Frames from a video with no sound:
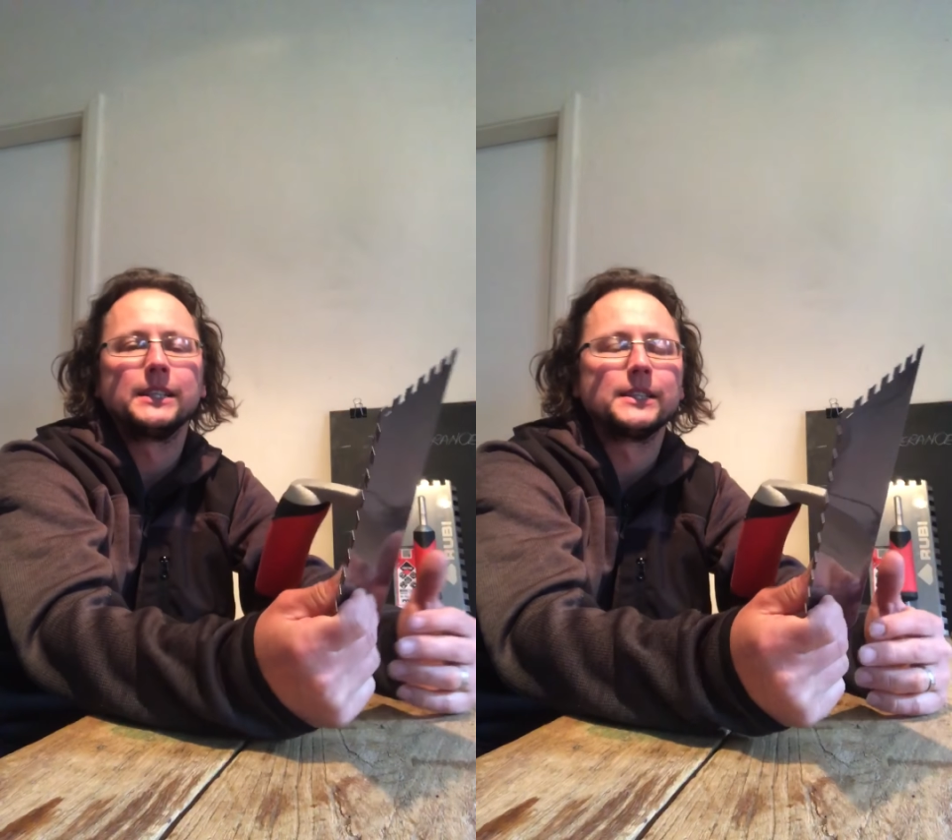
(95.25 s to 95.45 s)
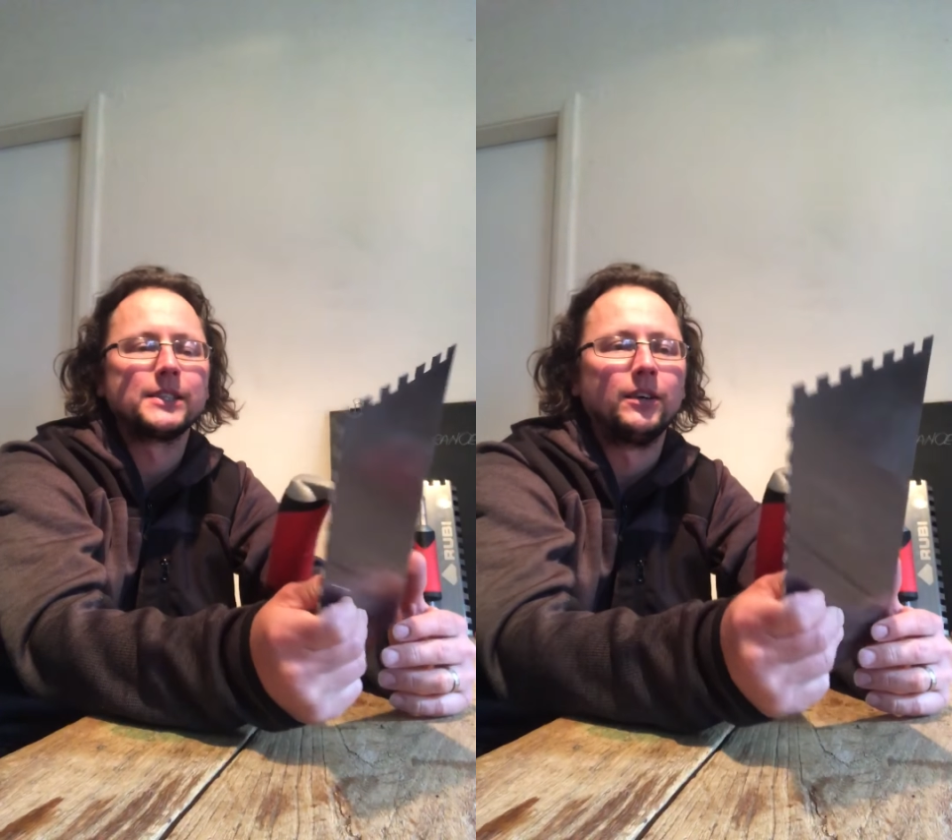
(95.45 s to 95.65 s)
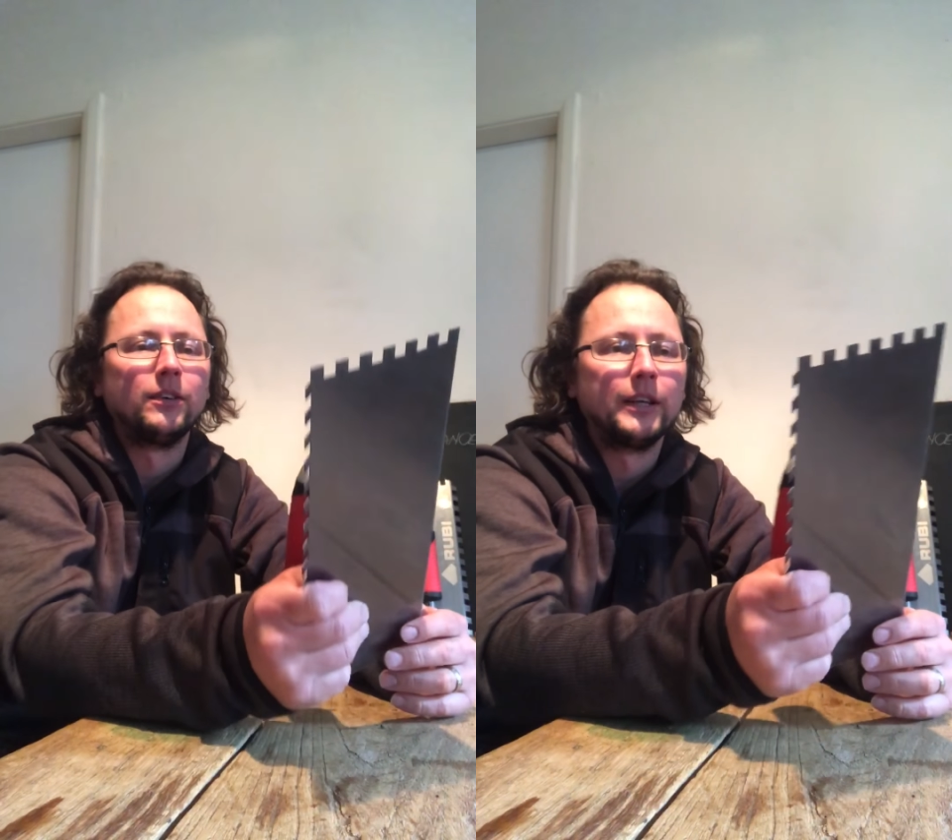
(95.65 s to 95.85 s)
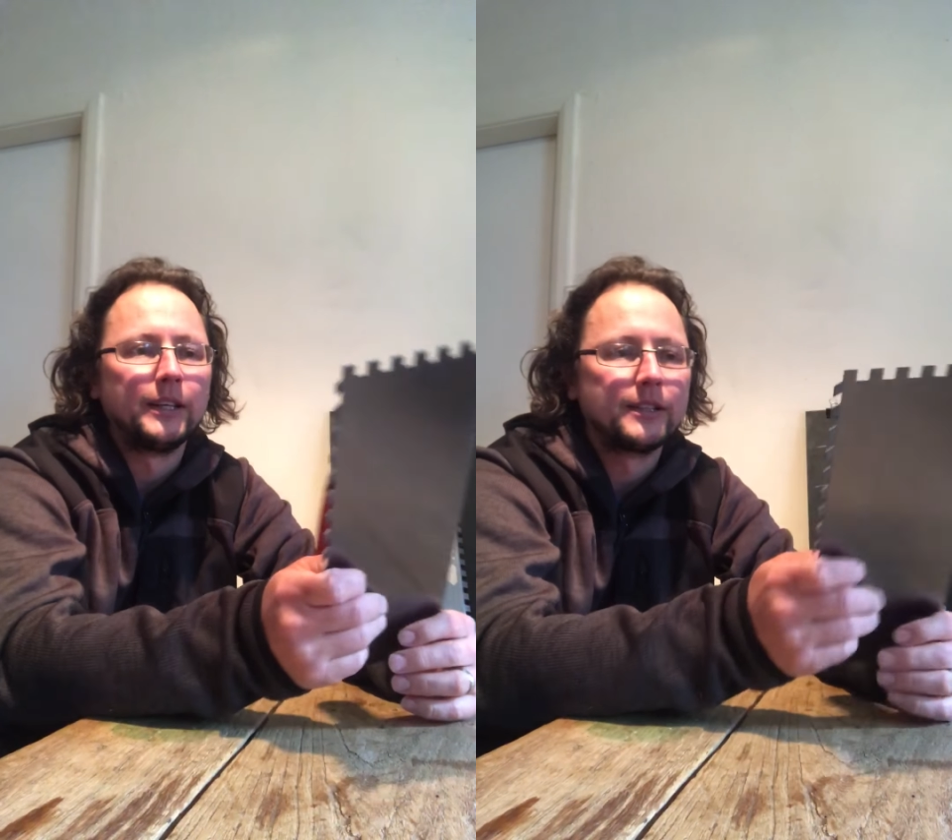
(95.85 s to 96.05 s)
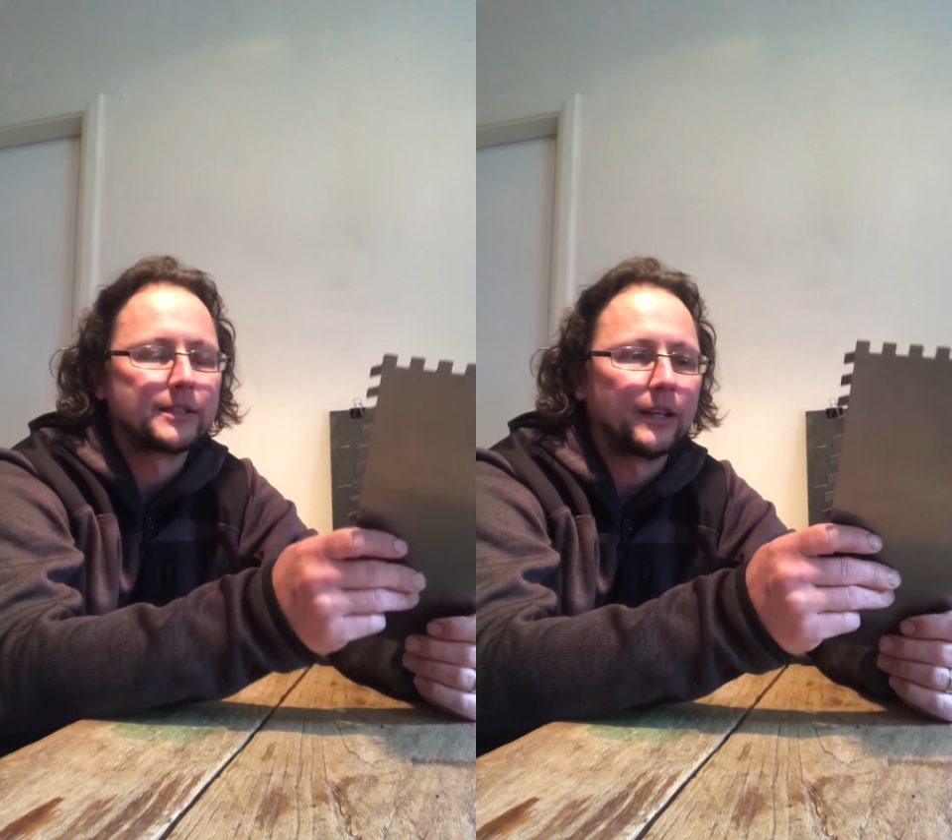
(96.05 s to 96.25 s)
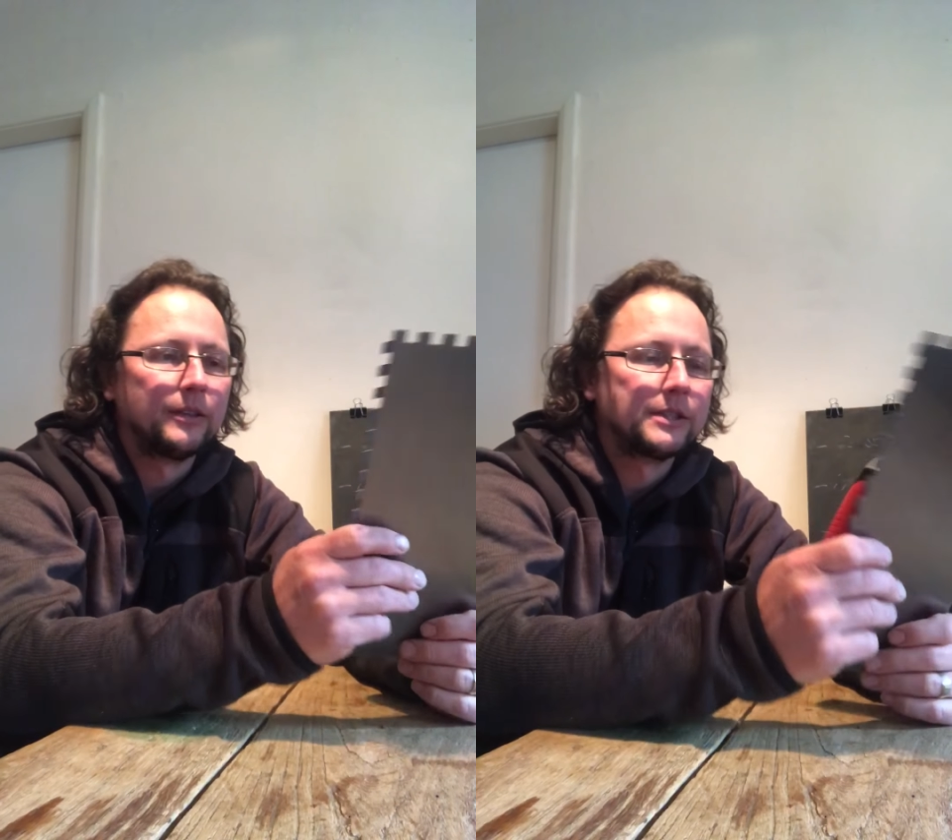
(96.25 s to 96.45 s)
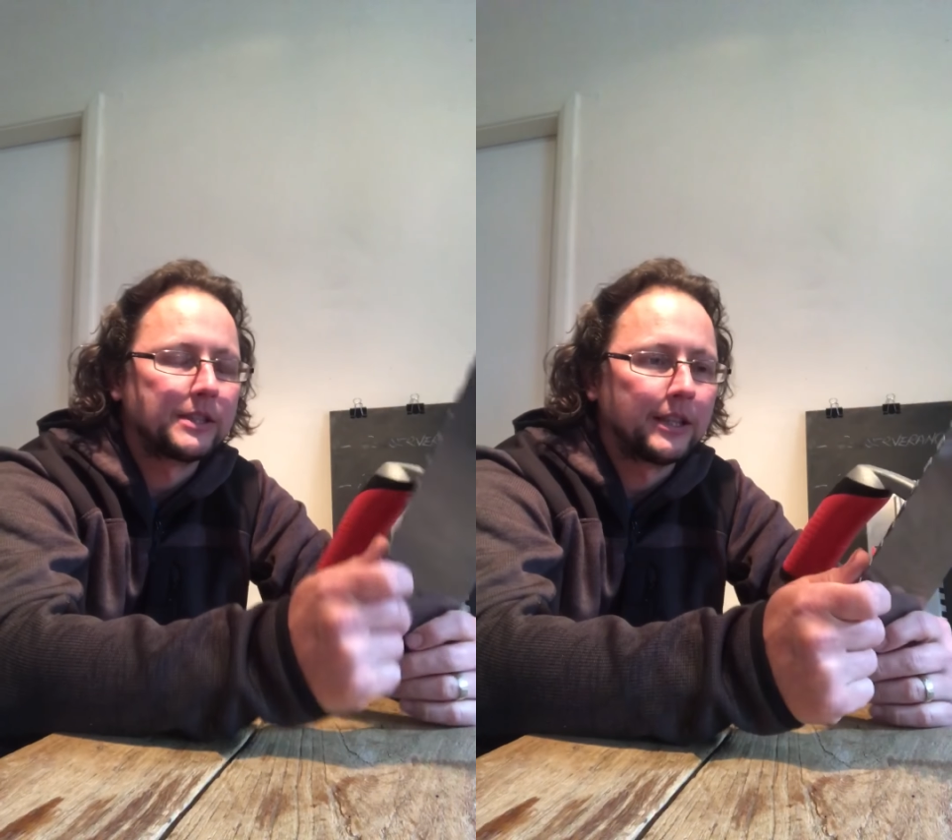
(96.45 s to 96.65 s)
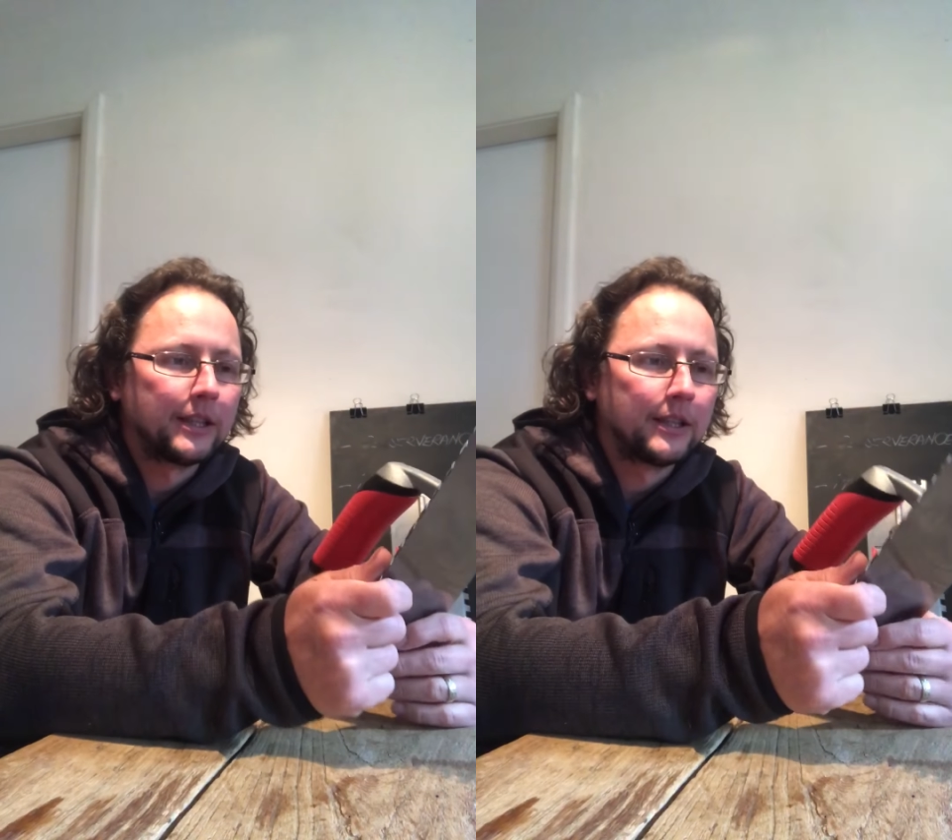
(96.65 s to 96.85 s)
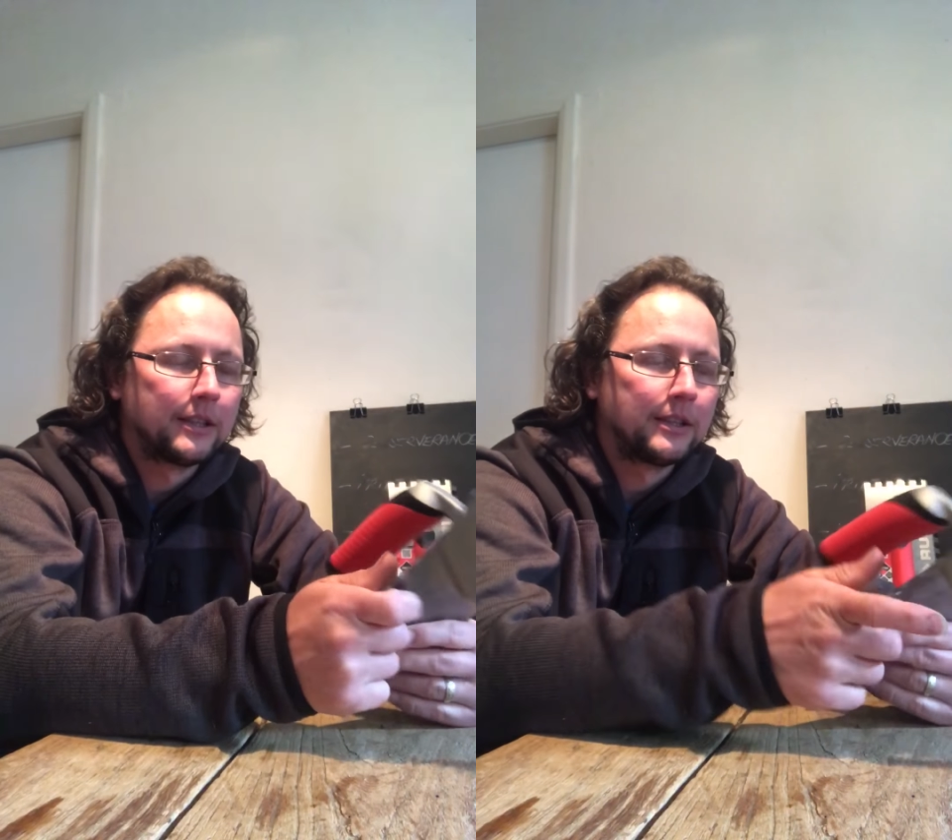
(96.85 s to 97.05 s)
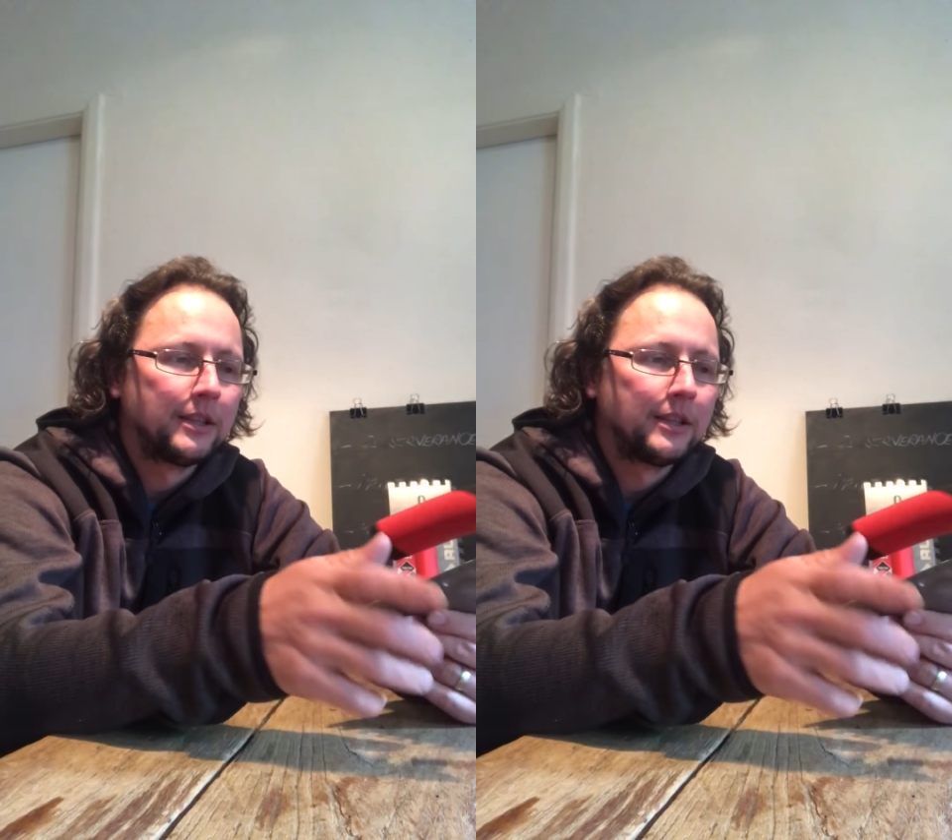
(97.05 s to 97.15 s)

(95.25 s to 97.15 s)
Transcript: designed so that